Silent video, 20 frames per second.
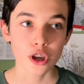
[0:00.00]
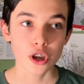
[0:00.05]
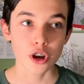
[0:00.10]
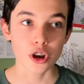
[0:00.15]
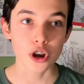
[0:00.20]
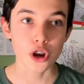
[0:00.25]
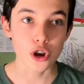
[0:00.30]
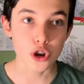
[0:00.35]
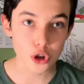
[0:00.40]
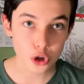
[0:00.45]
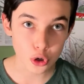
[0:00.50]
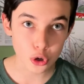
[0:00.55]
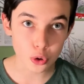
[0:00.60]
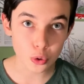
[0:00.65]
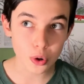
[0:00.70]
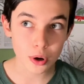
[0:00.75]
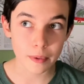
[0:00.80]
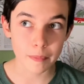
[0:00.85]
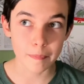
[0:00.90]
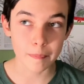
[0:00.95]

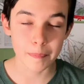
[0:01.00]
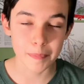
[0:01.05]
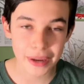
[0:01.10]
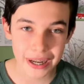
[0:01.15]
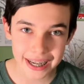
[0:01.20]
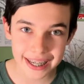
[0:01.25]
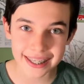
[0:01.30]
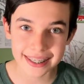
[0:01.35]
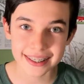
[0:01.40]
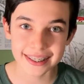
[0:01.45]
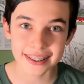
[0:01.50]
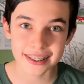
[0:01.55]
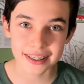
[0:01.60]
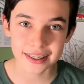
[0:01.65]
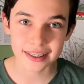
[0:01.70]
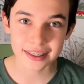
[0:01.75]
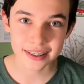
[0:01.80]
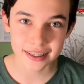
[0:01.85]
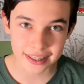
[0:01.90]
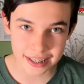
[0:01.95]
new biggest
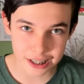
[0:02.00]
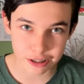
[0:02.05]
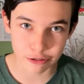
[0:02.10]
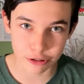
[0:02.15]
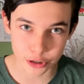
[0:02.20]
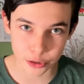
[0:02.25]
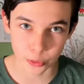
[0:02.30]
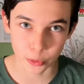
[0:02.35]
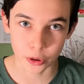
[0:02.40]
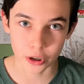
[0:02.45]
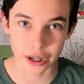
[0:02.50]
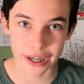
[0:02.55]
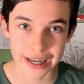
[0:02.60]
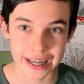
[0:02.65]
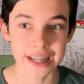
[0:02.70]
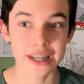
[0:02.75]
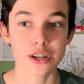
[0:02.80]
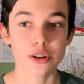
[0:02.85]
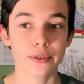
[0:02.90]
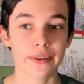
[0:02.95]
ski resort
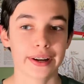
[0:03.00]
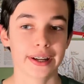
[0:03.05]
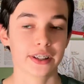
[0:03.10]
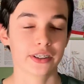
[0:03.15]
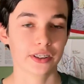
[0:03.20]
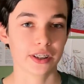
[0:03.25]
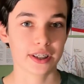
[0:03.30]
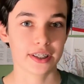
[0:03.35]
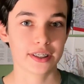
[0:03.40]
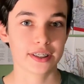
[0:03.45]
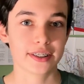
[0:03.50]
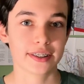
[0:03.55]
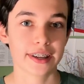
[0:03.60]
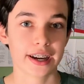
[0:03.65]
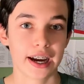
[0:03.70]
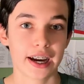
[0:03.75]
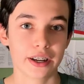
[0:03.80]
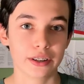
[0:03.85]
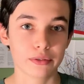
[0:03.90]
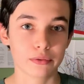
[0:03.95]
in New England
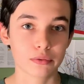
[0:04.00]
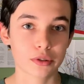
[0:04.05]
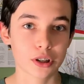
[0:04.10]
that